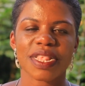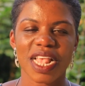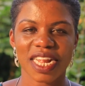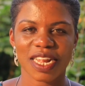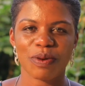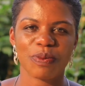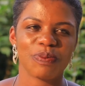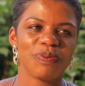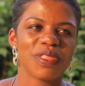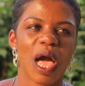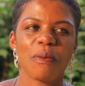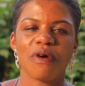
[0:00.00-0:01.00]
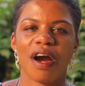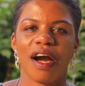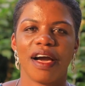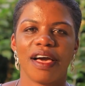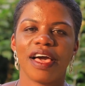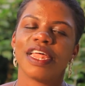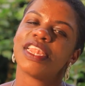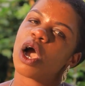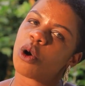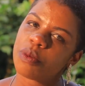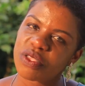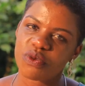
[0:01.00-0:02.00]
message namuha
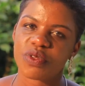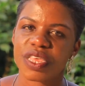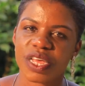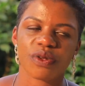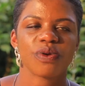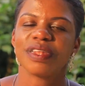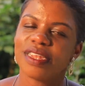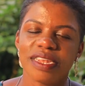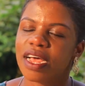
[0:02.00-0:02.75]
nakomeza urugendo